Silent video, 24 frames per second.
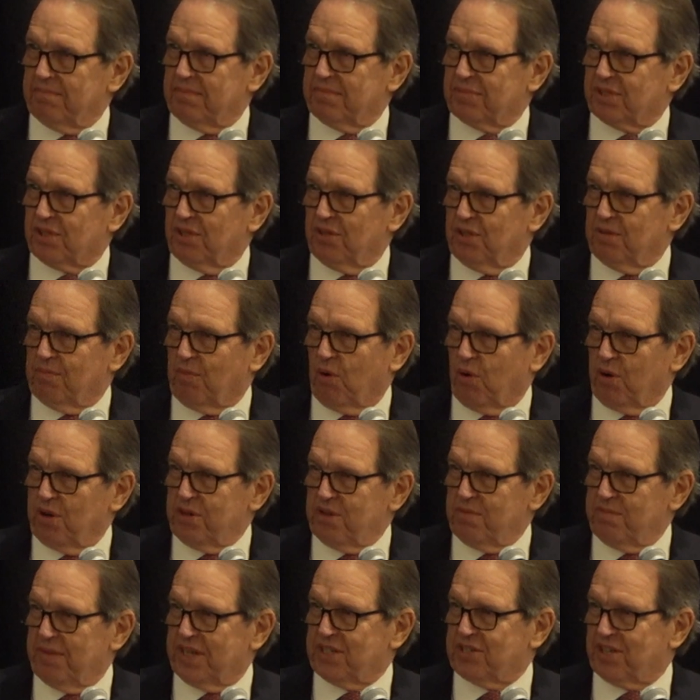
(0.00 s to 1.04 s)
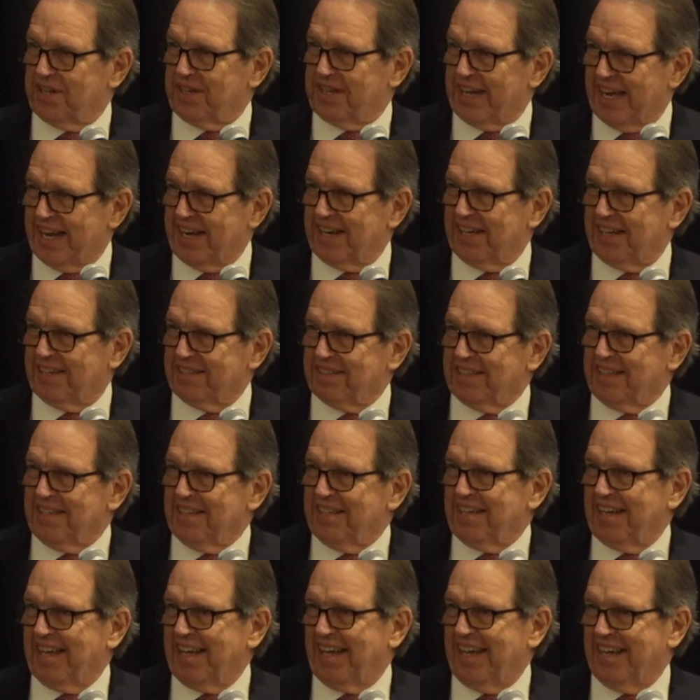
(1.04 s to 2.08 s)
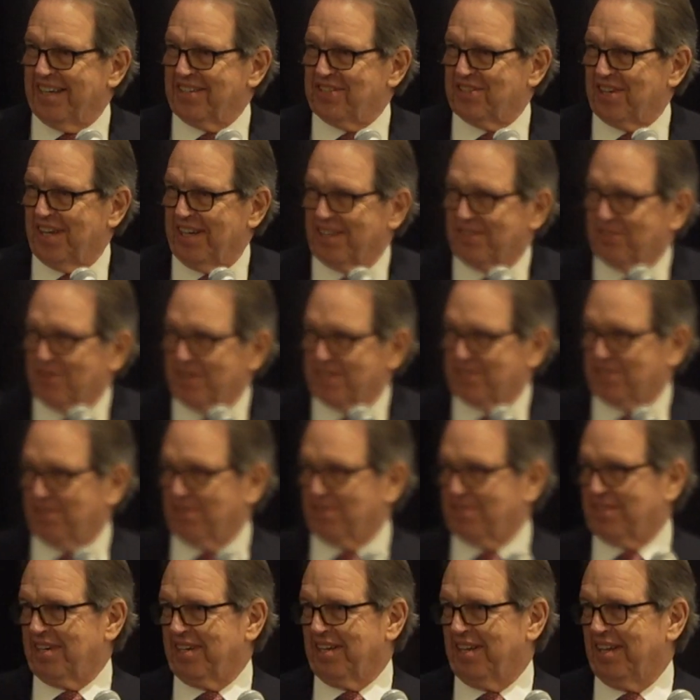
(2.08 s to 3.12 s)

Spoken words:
So the more you mention data, as Kristen,